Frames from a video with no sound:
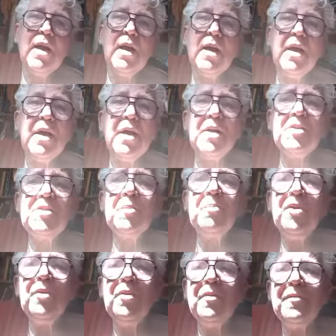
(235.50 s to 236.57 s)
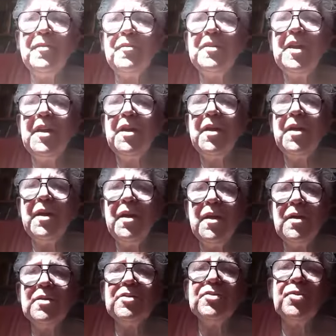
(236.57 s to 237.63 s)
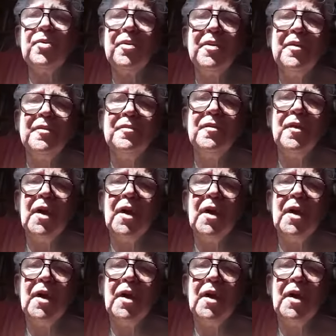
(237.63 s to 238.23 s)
It's a beautiful day, sort of.